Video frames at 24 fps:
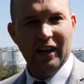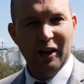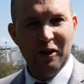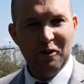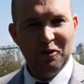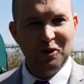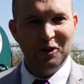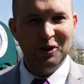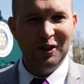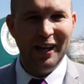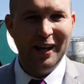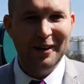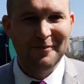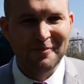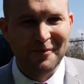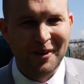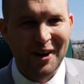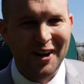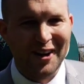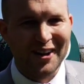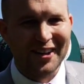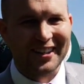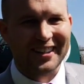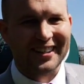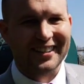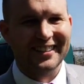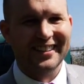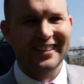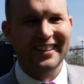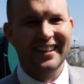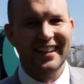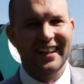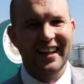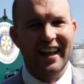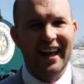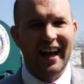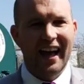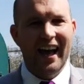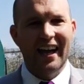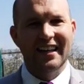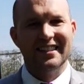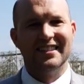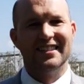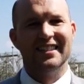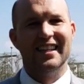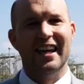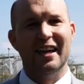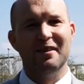local landmark.
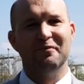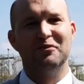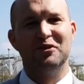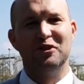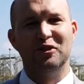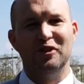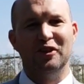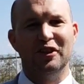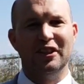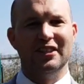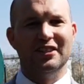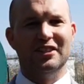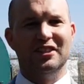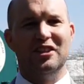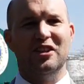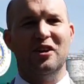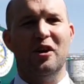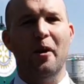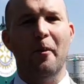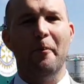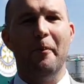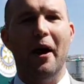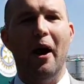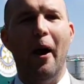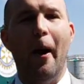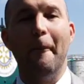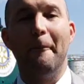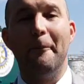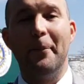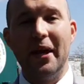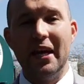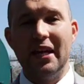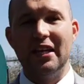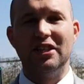And today I'm talking to you about a